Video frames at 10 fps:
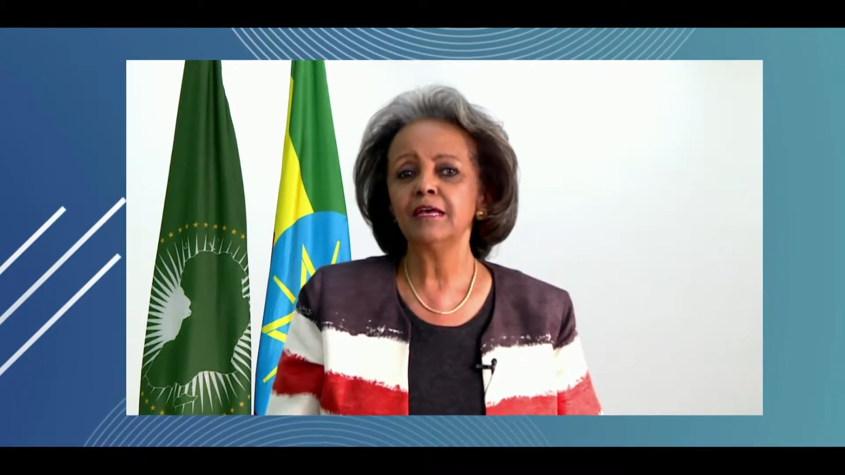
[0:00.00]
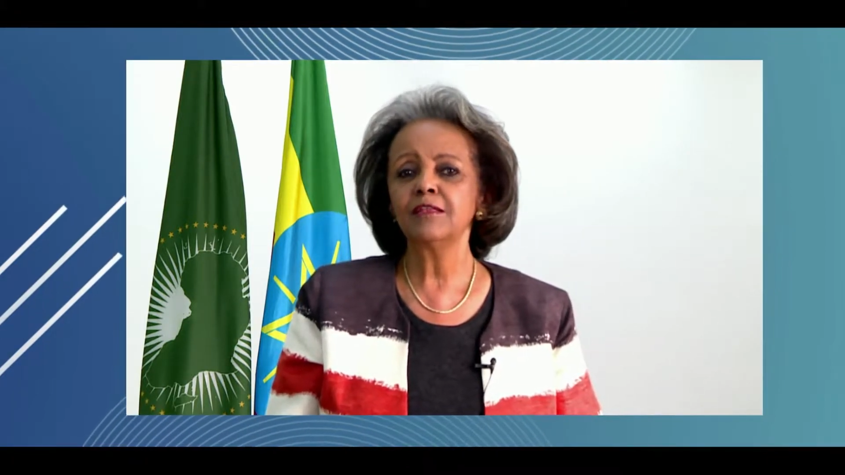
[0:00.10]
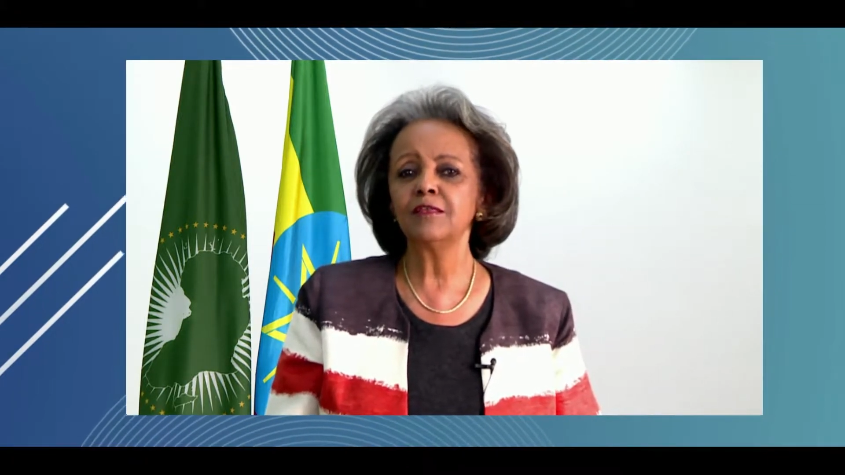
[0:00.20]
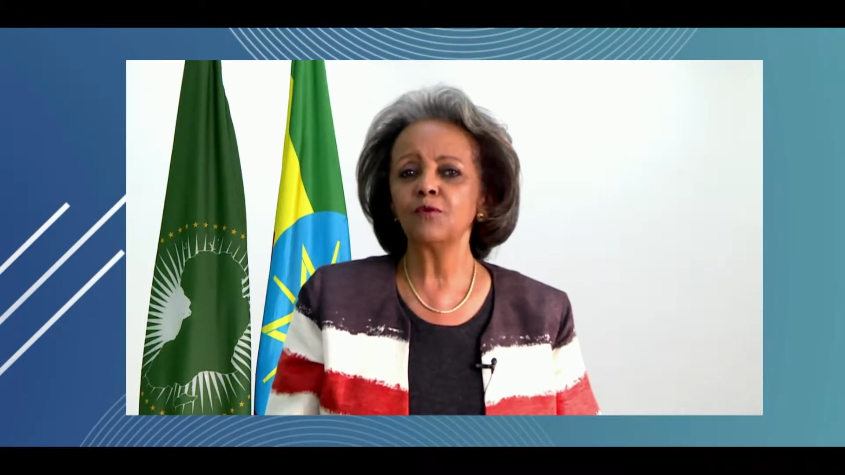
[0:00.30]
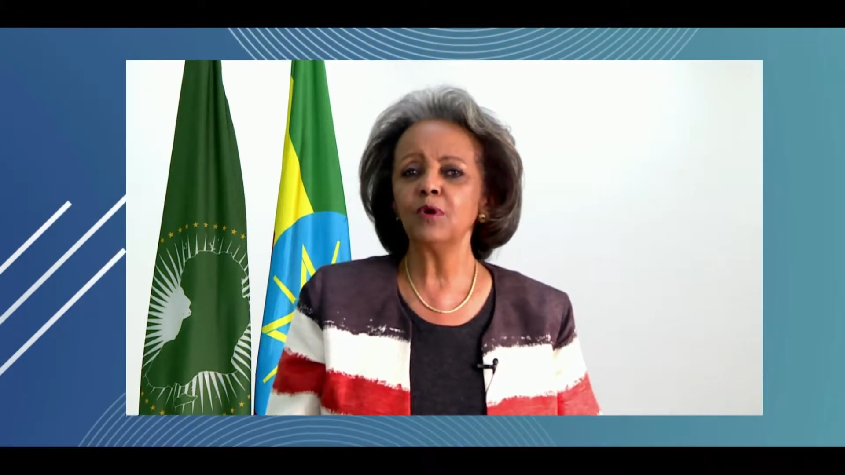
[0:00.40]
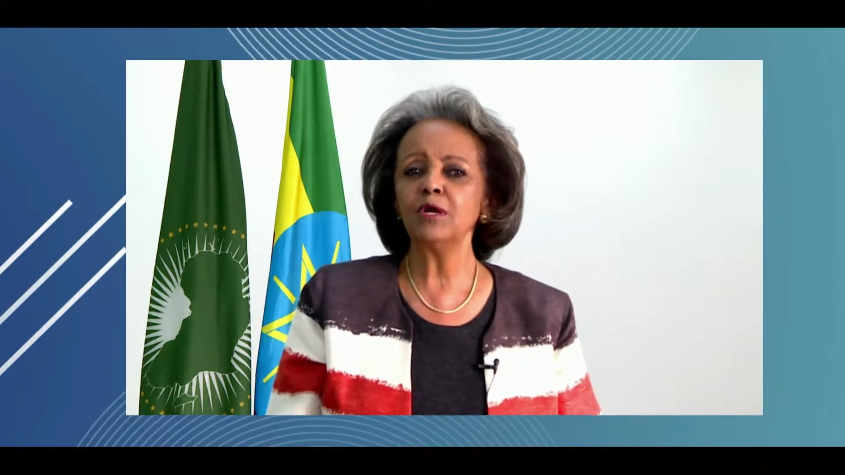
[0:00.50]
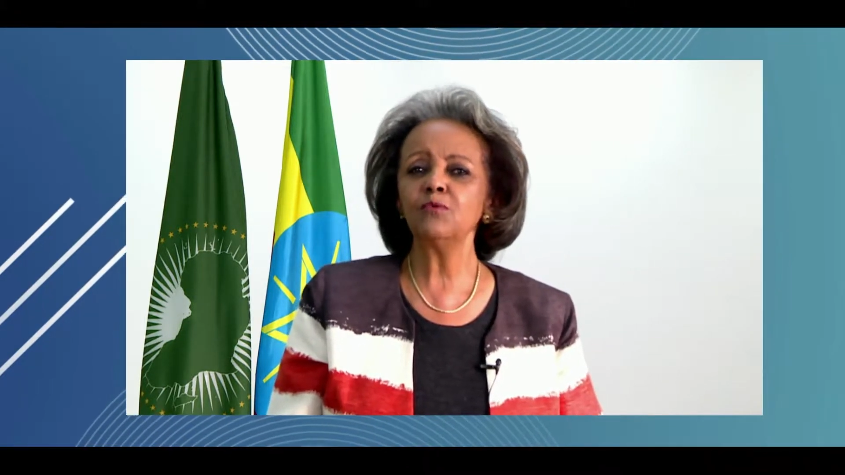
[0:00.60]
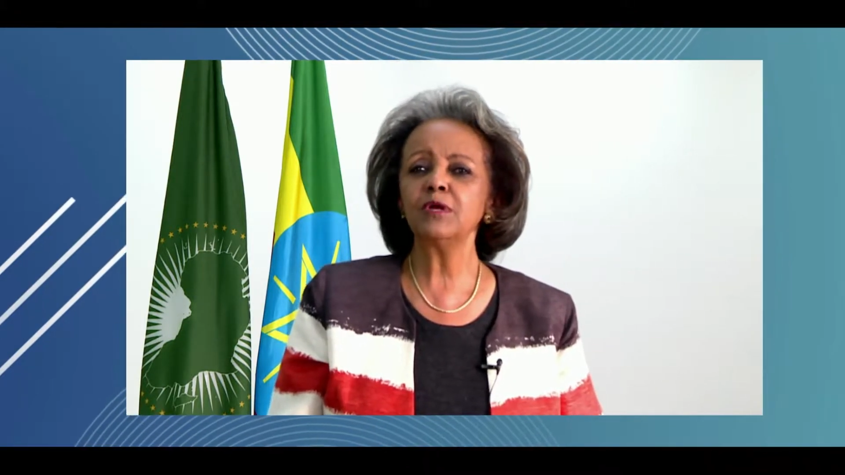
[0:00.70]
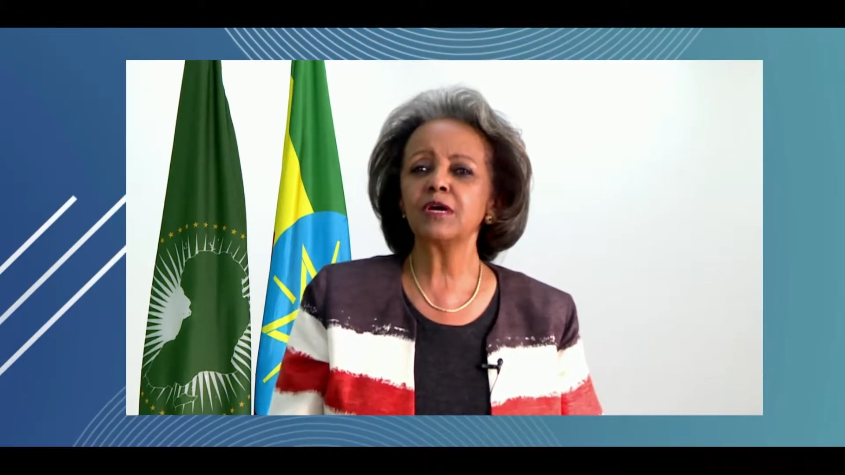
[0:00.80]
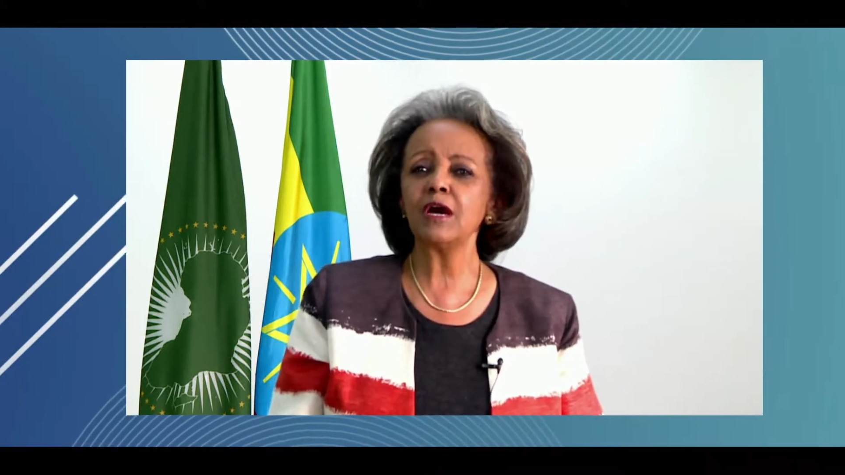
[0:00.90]
The way we
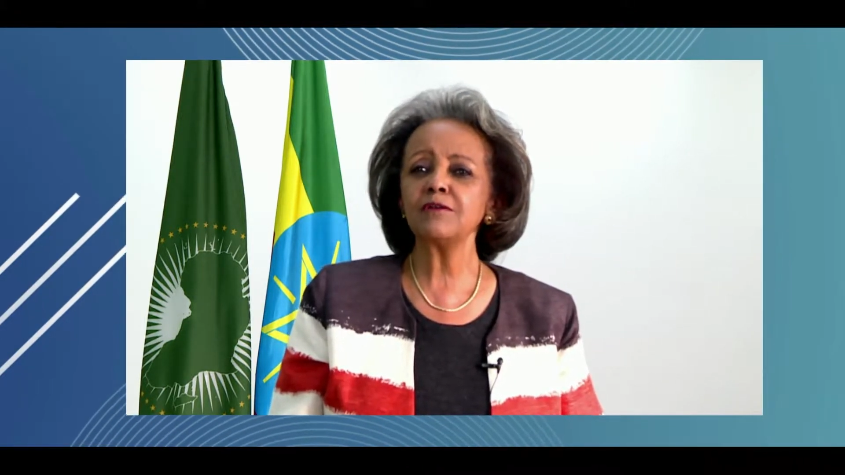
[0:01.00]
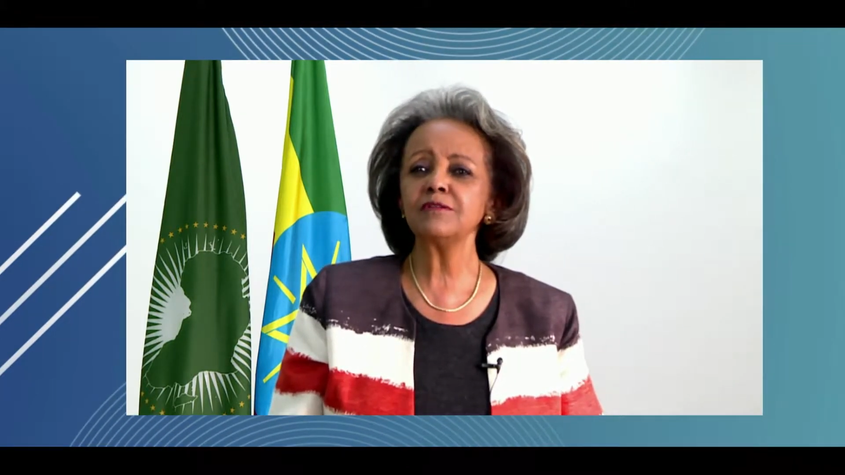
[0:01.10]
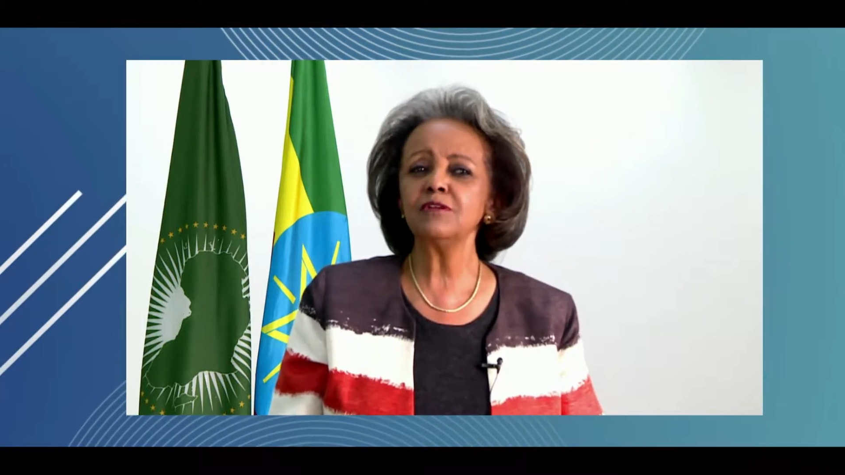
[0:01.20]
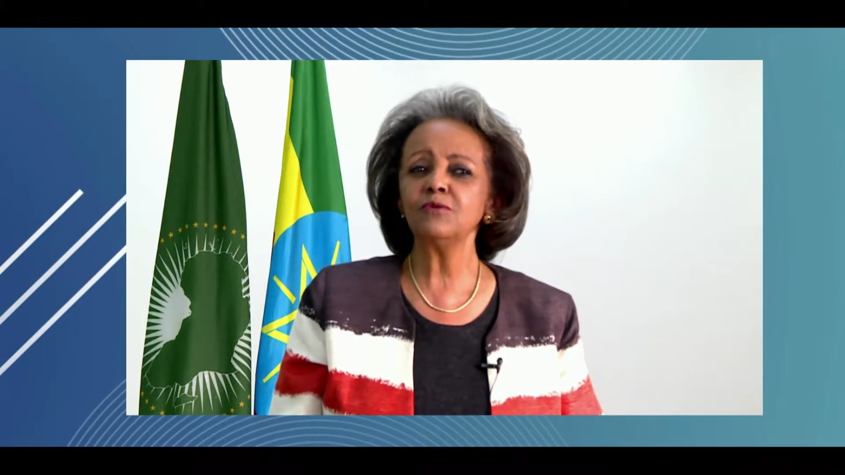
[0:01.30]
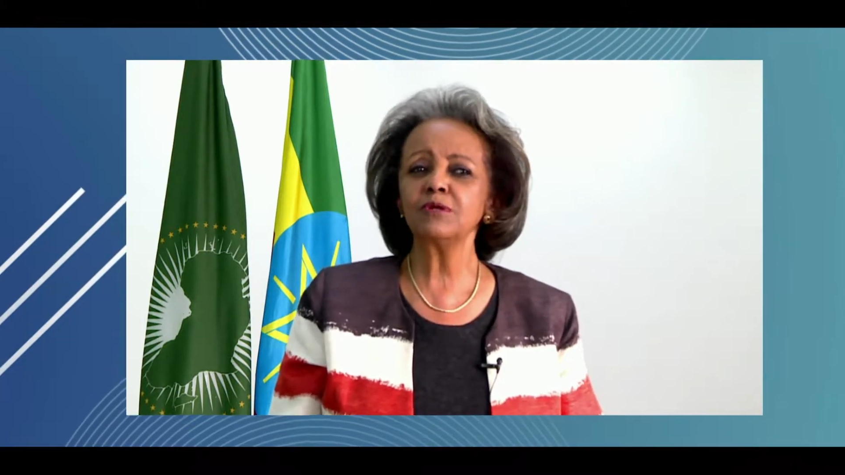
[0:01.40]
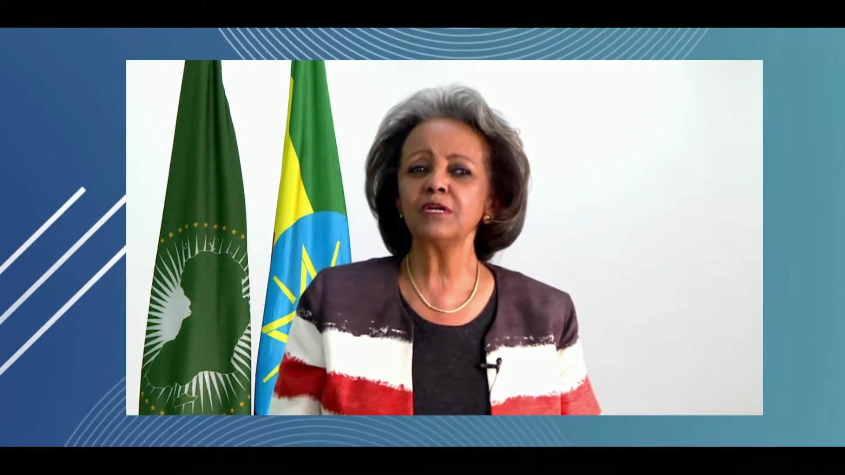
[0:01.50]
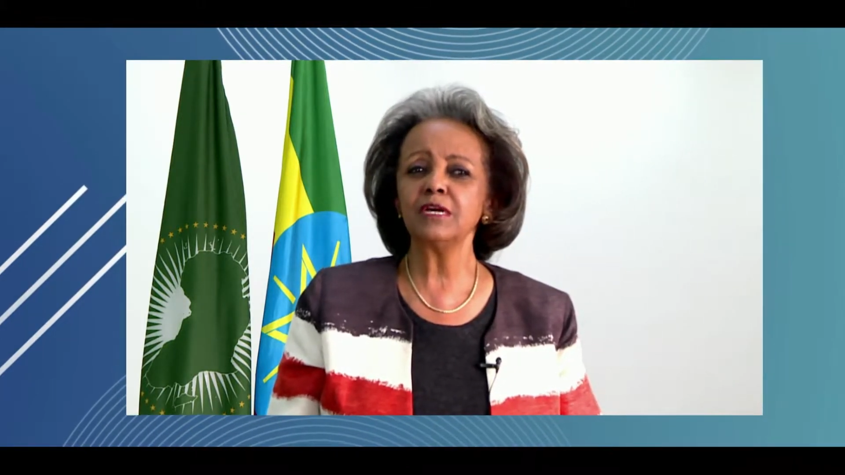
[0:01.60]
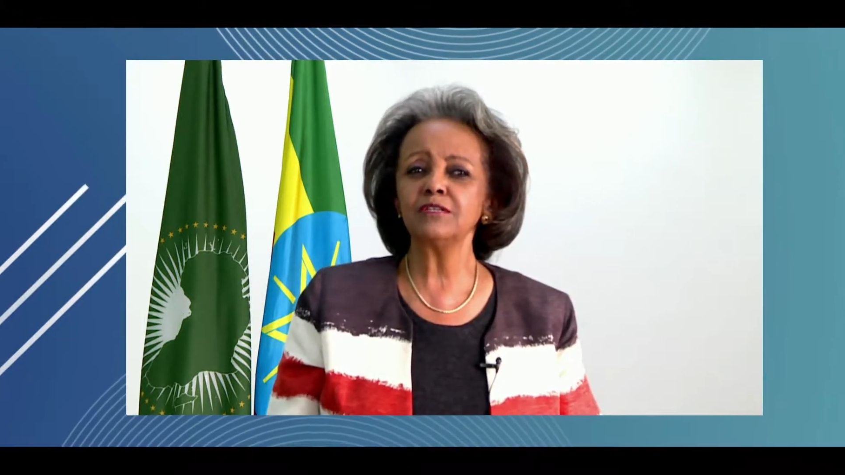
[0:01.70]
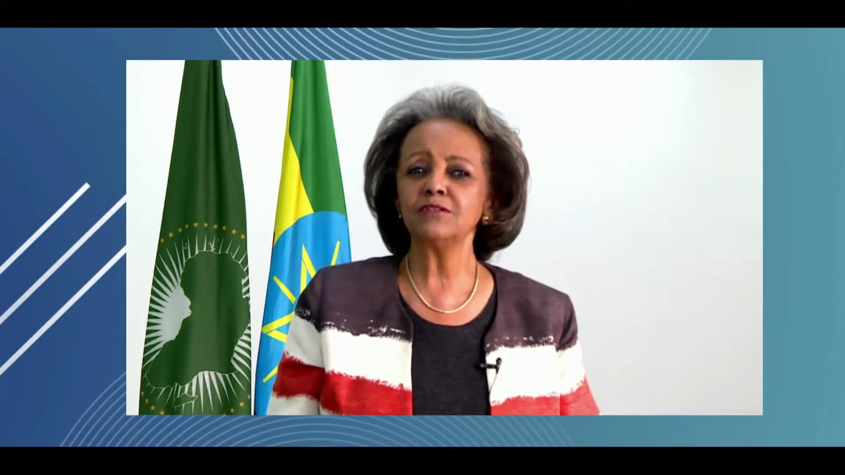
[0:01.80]
currently organize